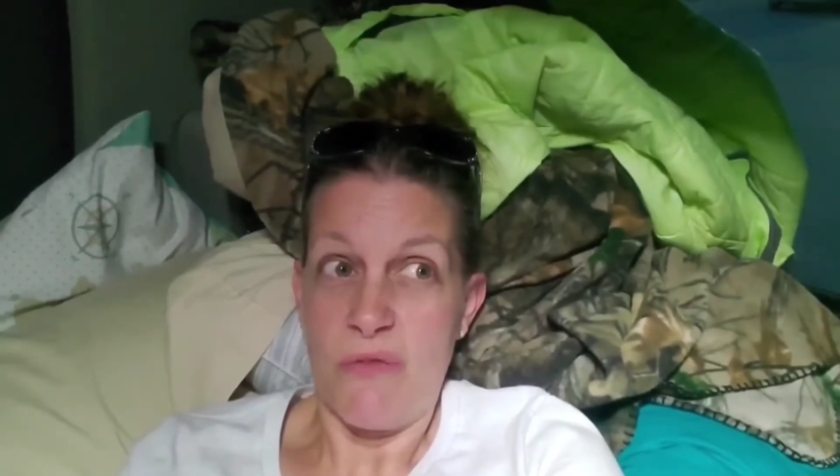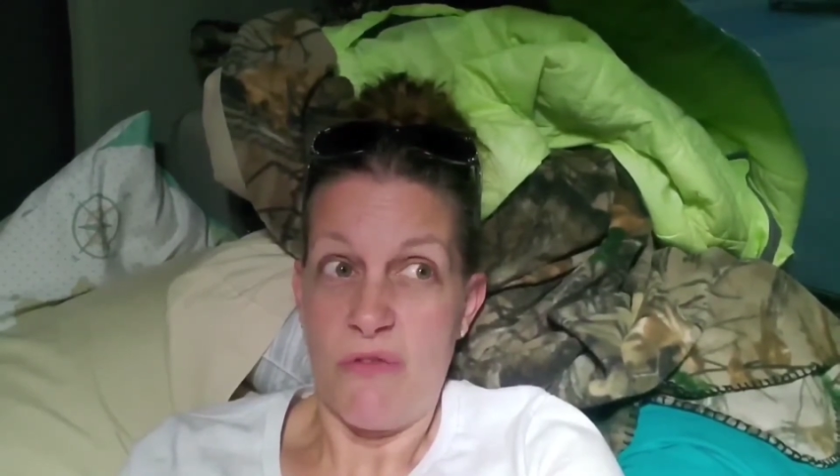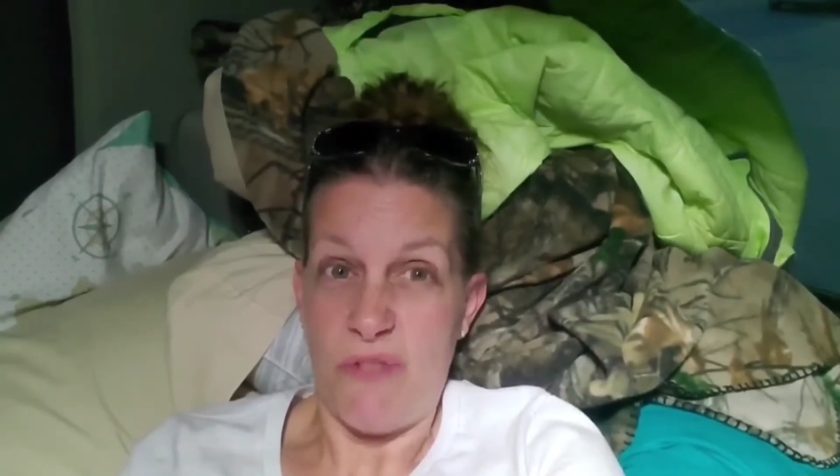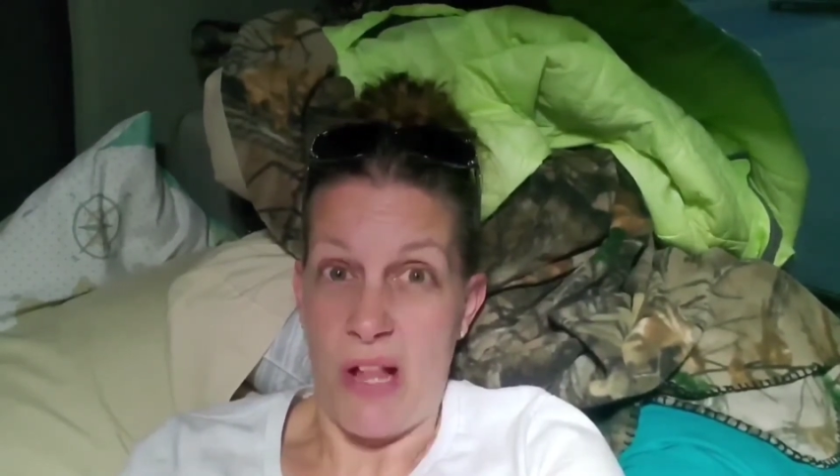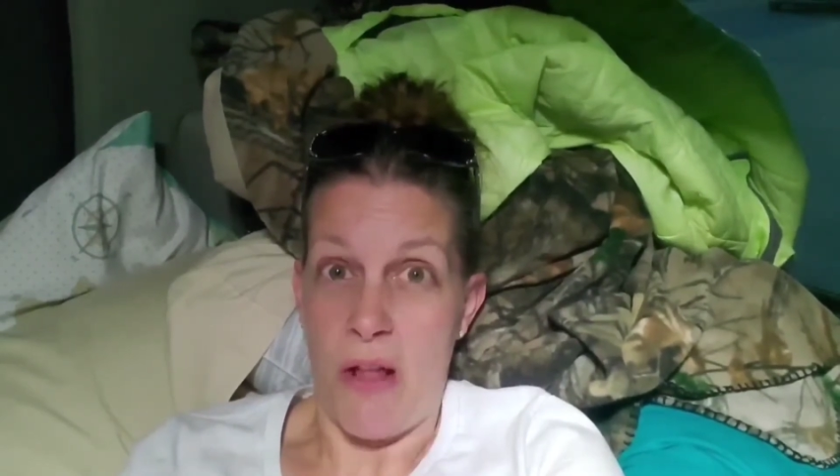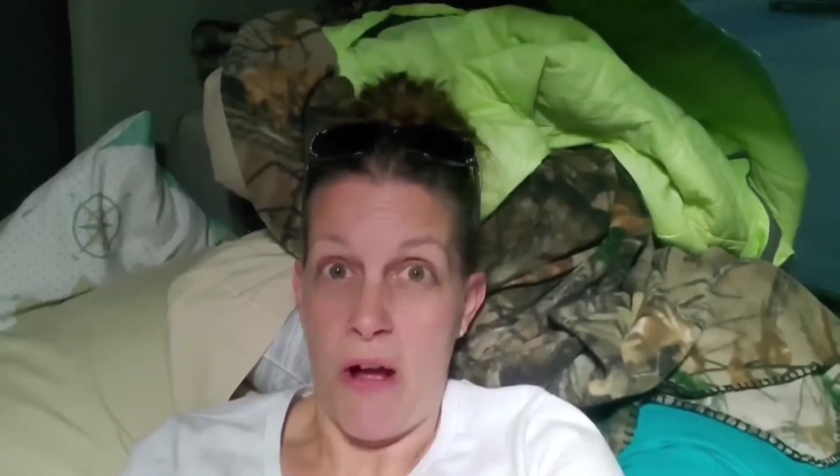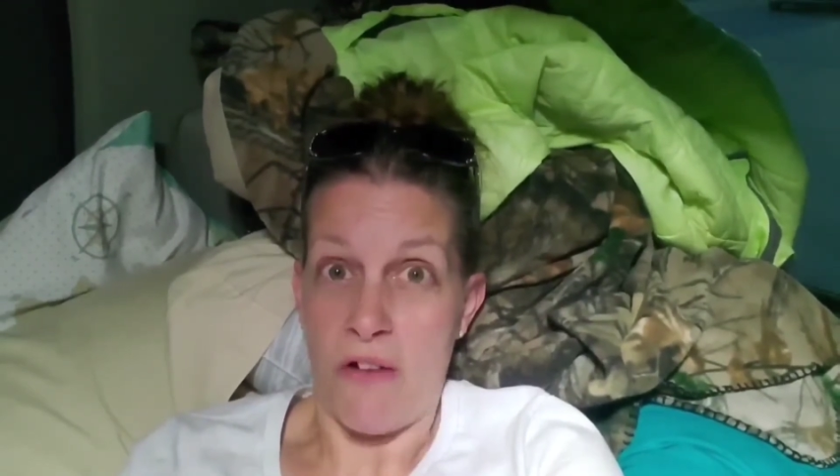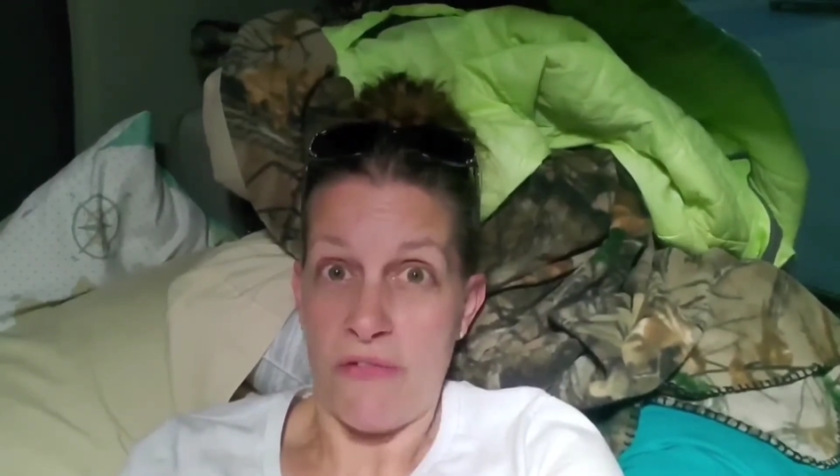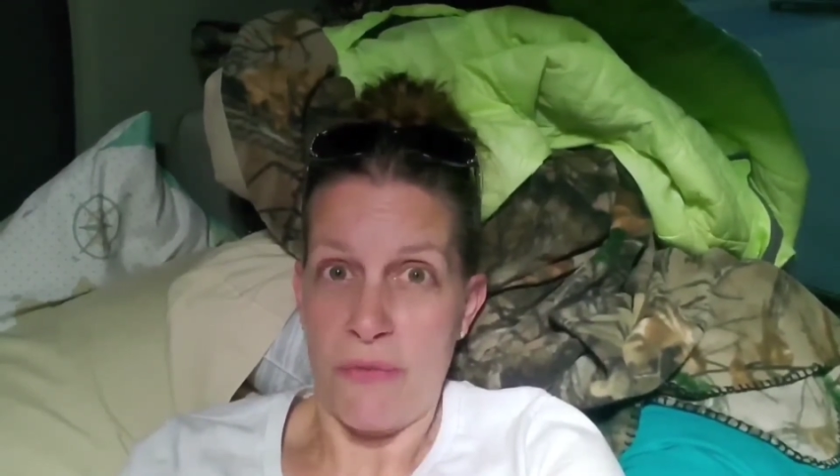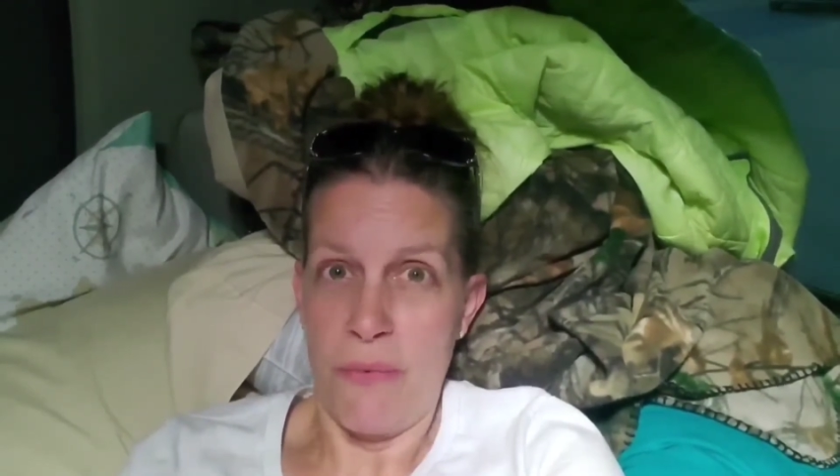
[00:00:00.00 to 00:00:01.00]
fell off
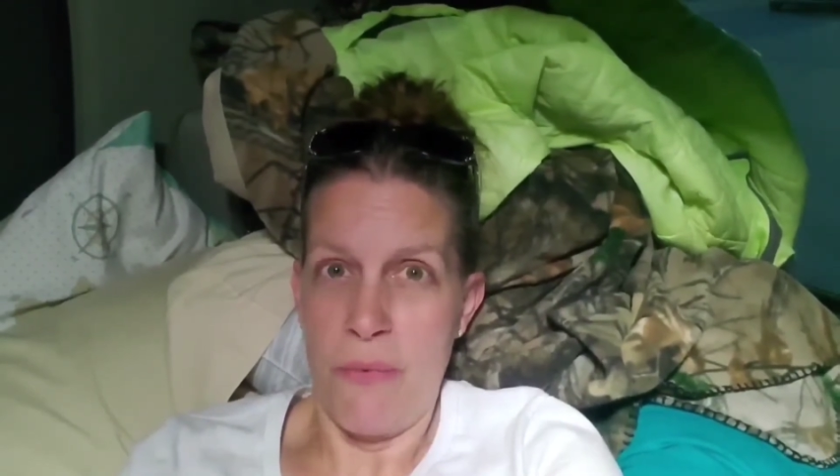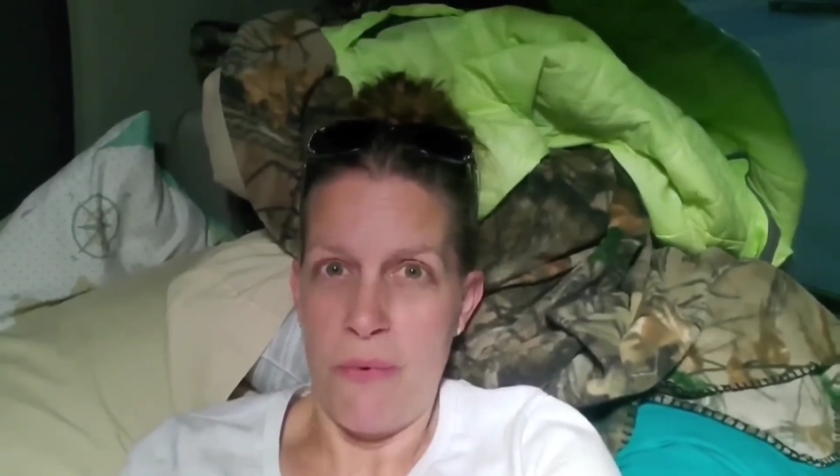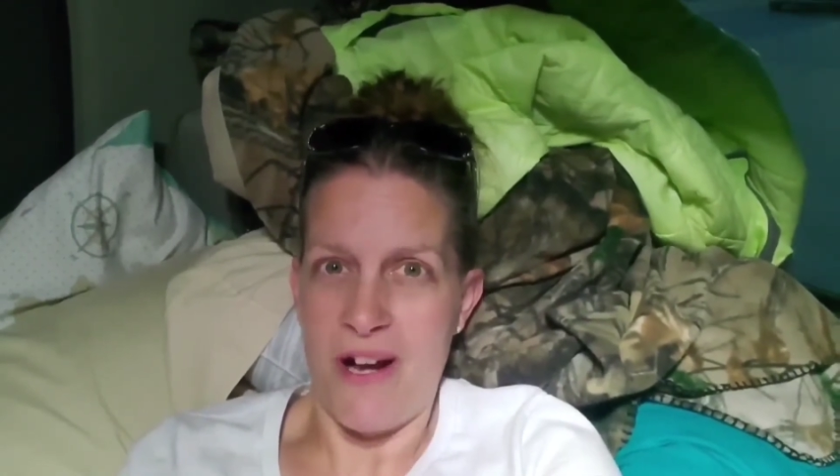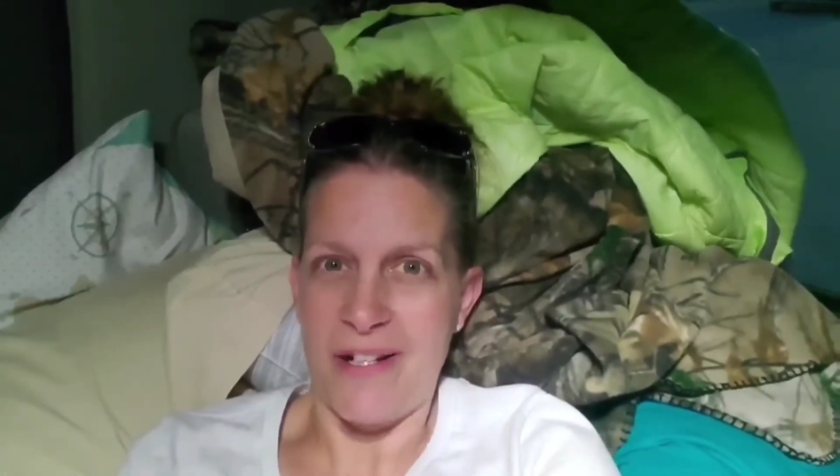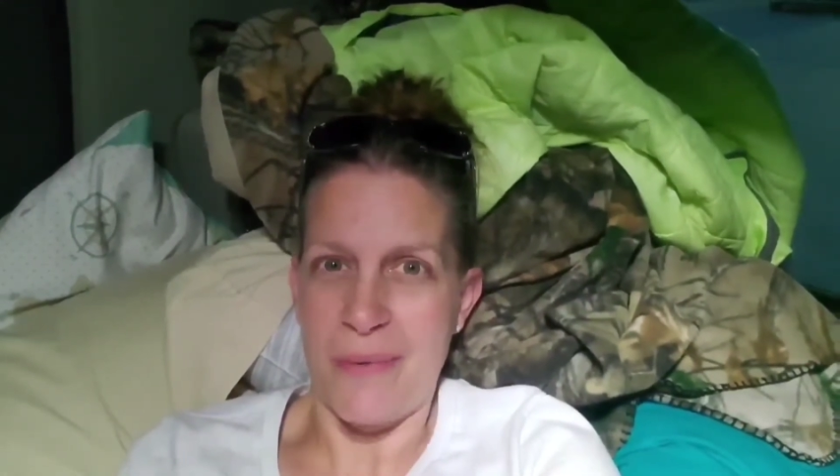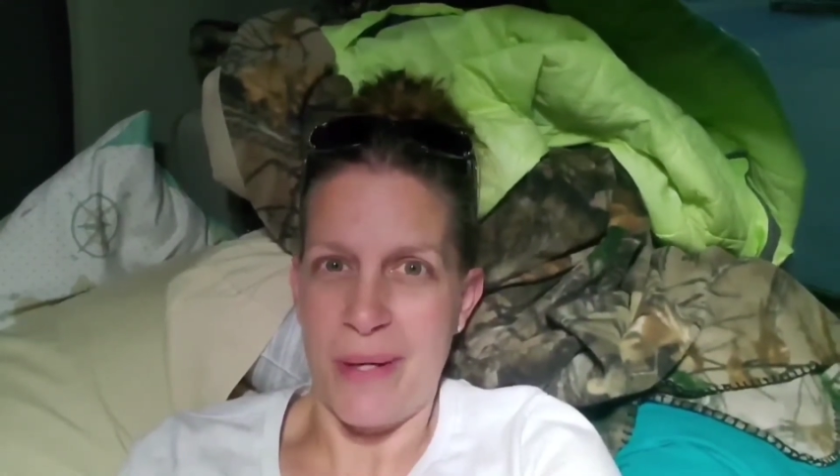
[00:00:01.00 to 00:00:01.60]
while